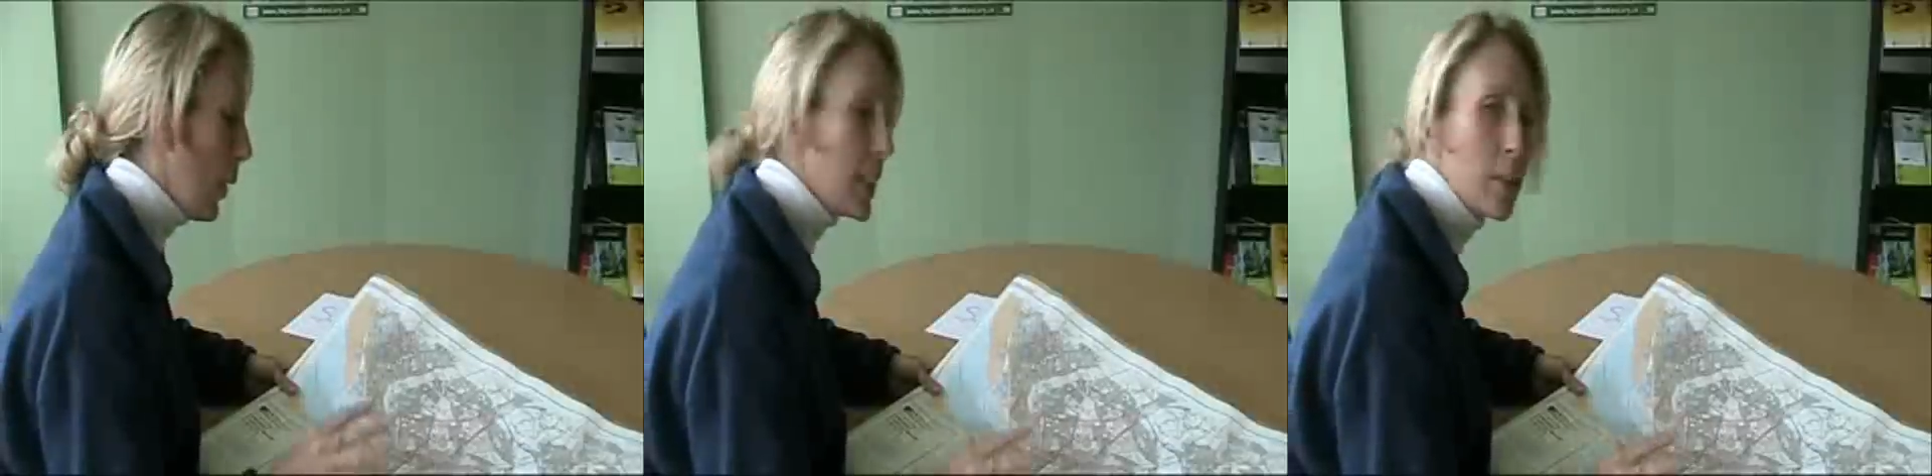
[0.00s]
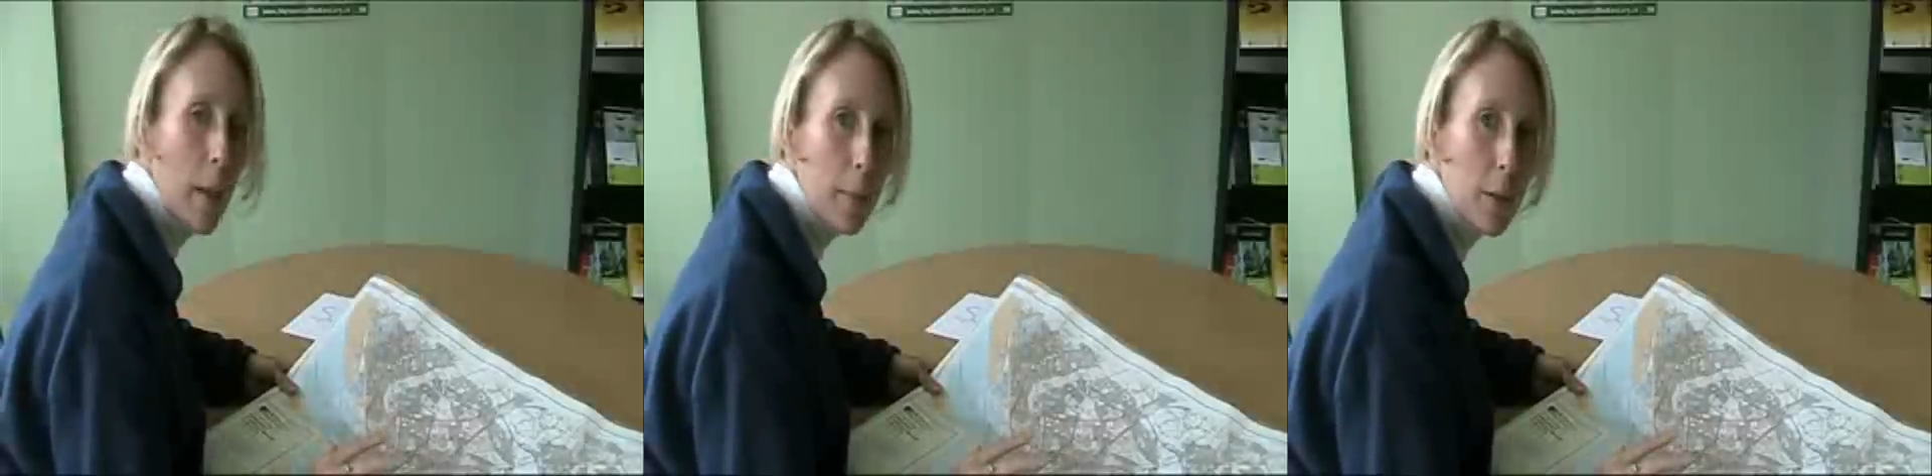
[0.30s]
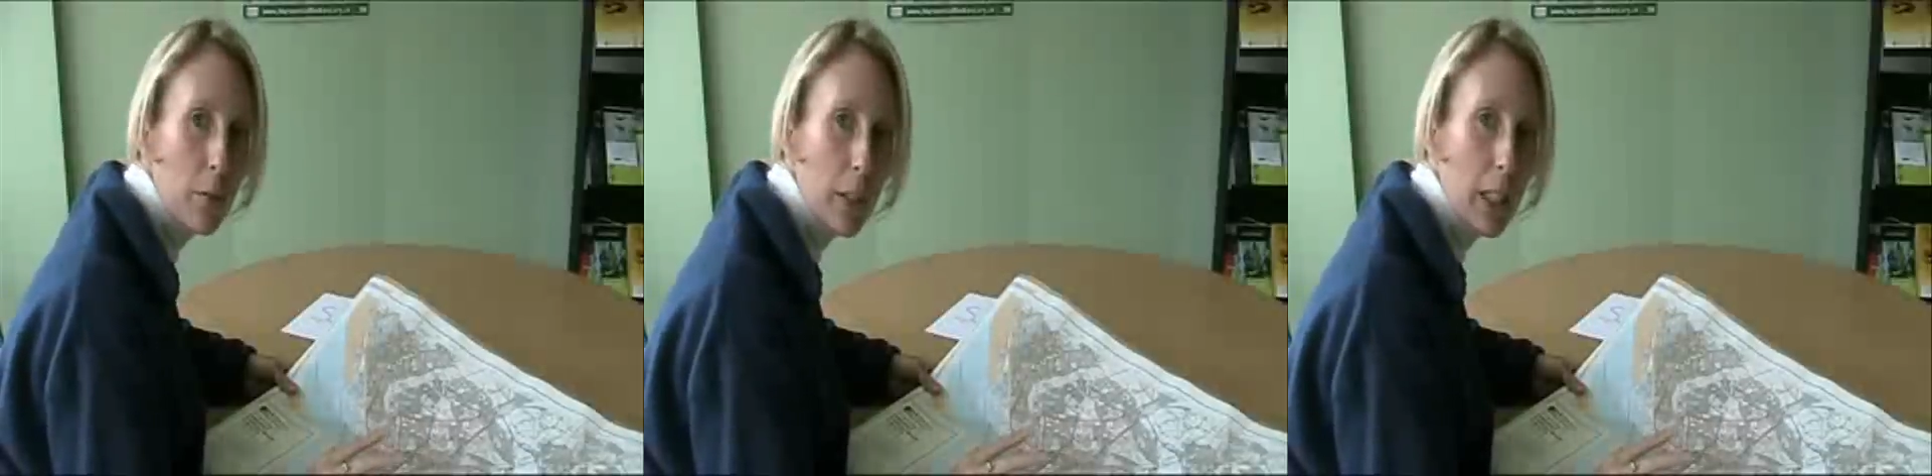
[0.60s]
OS
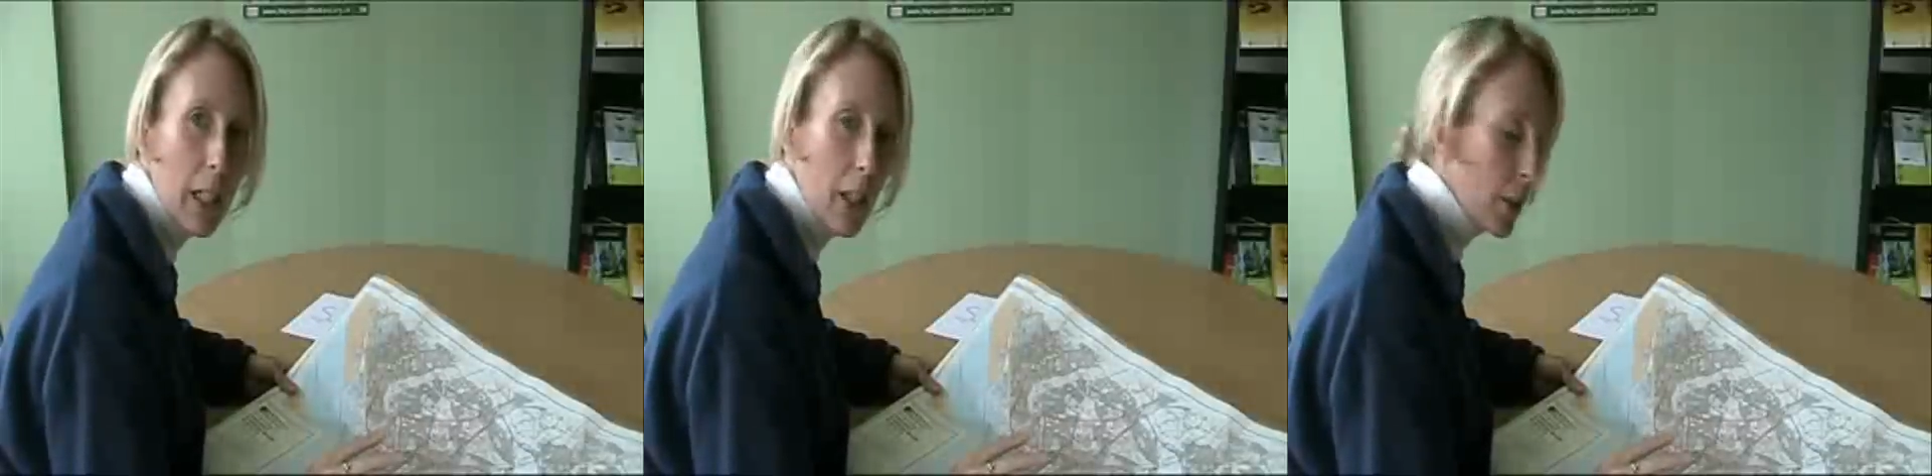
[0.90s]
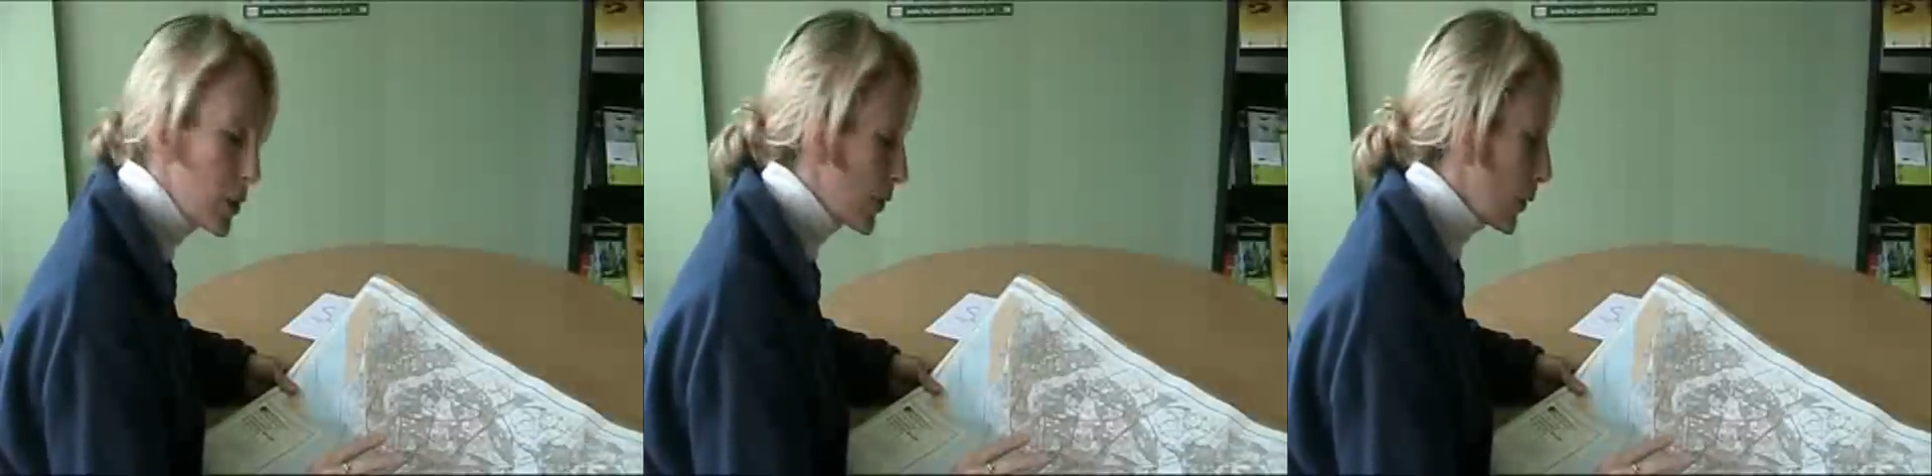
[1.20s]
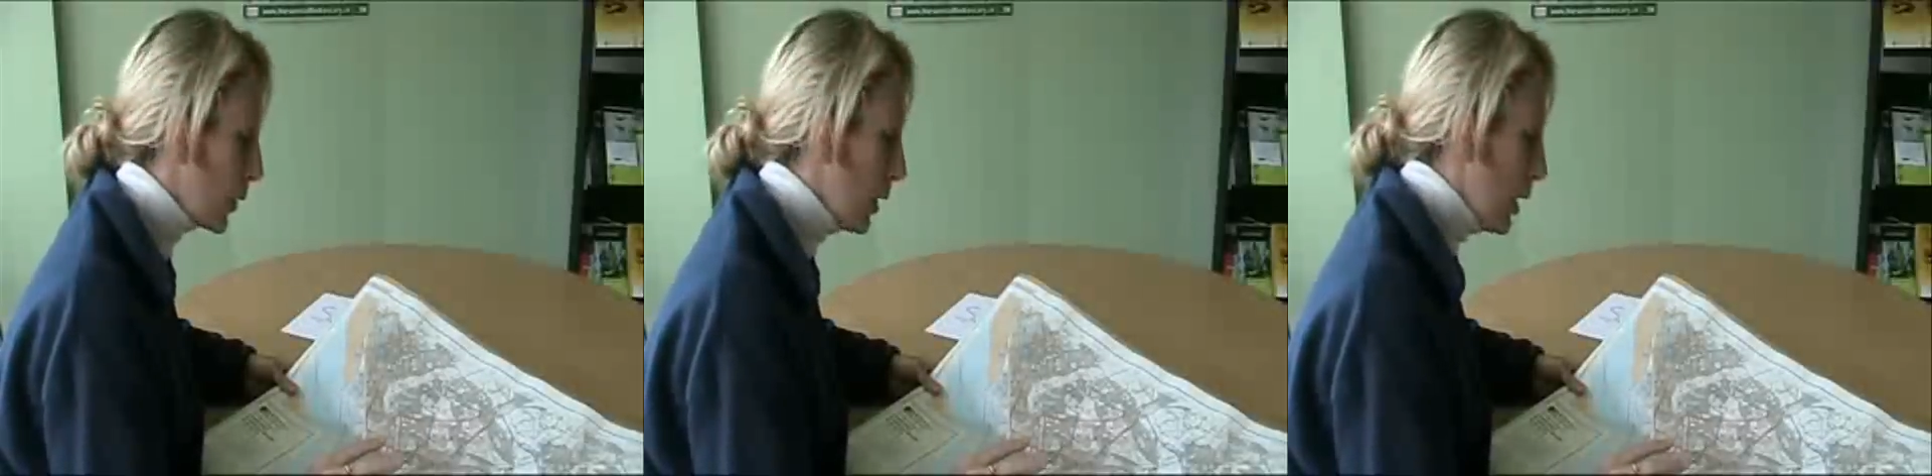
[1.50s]
maps are really
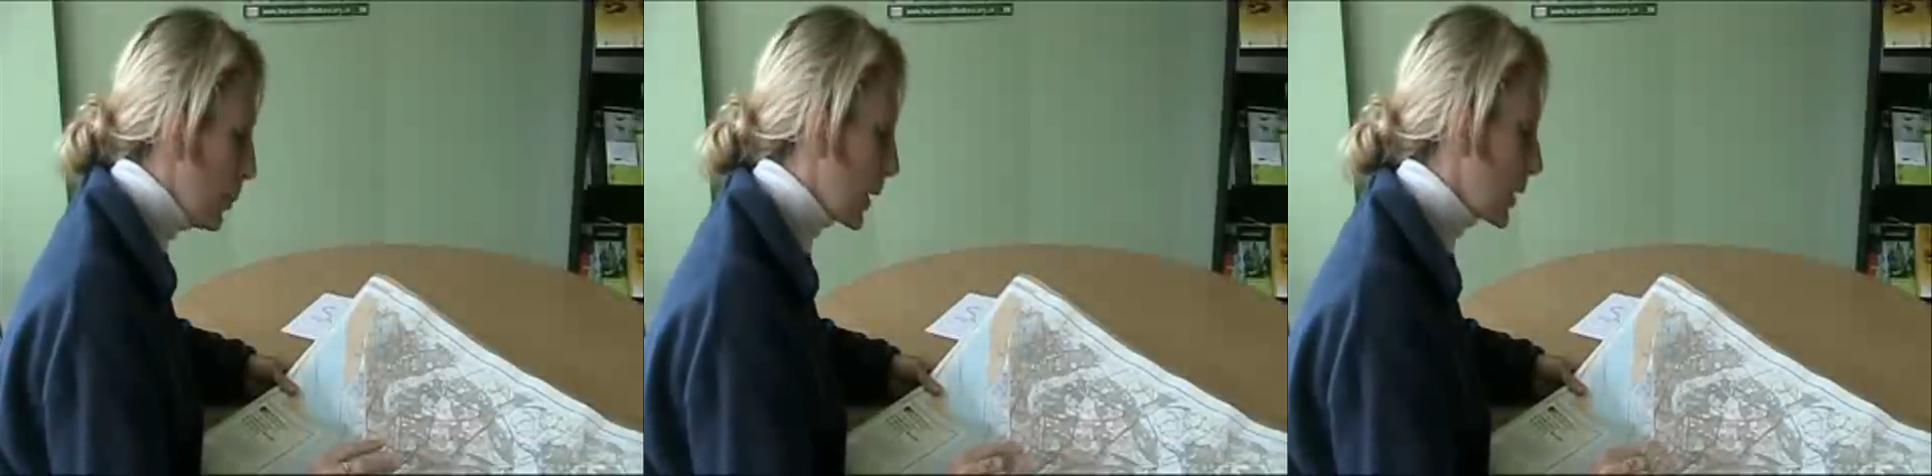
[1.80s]
useful